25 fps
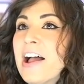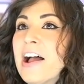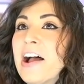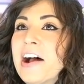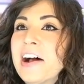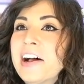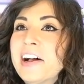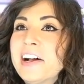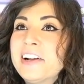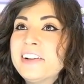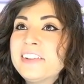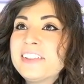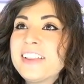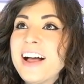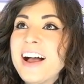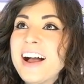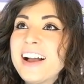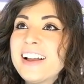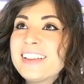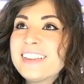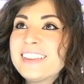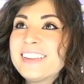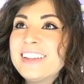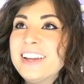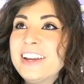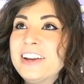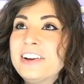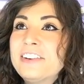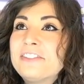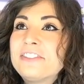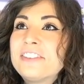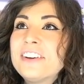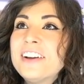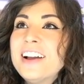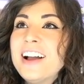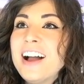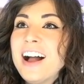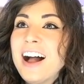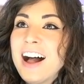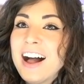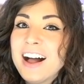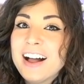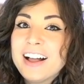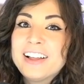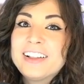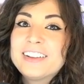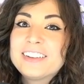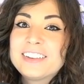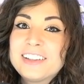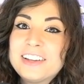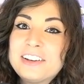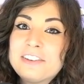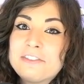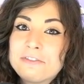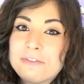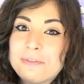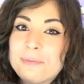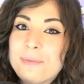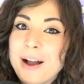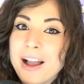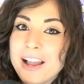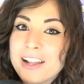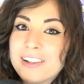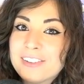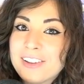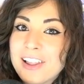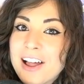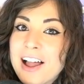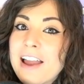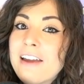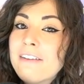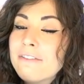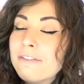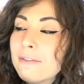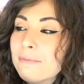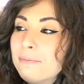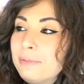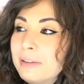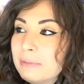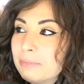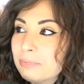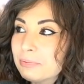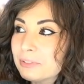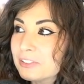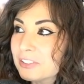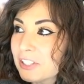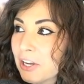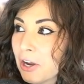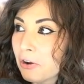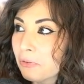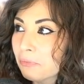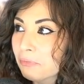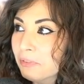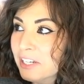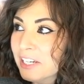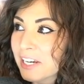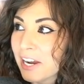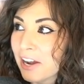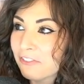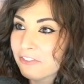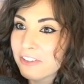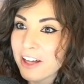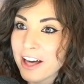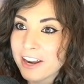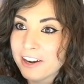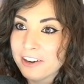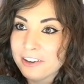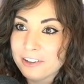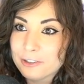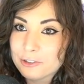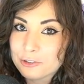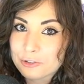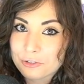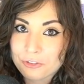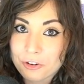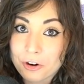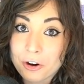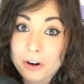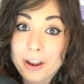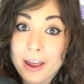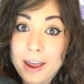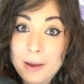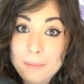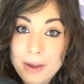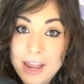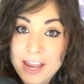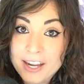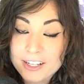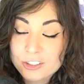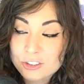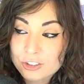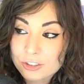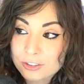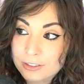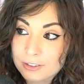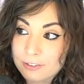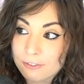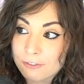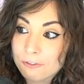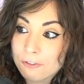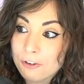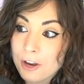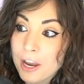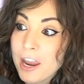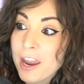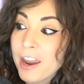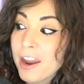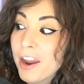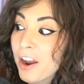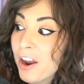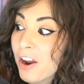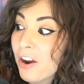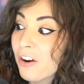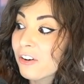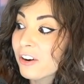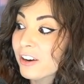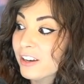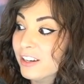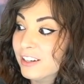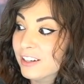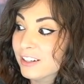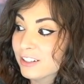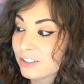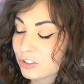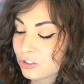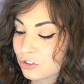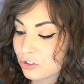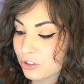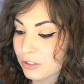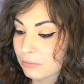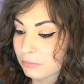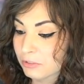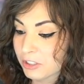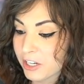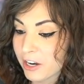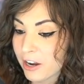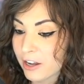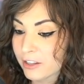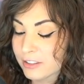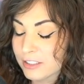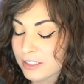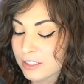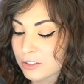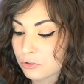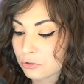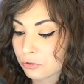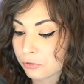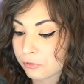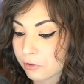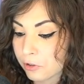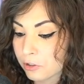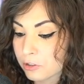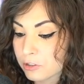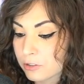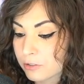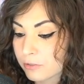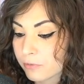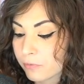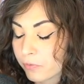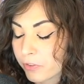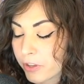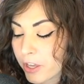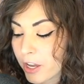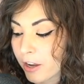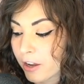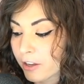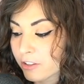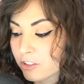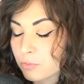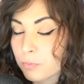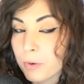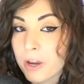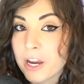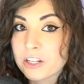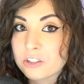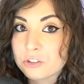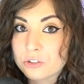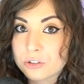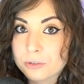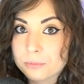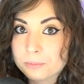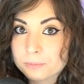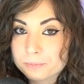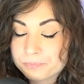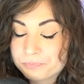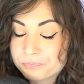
I live my life and people tell me I'm not an introvert. And I'm actually very extremely on the introvert spectrum.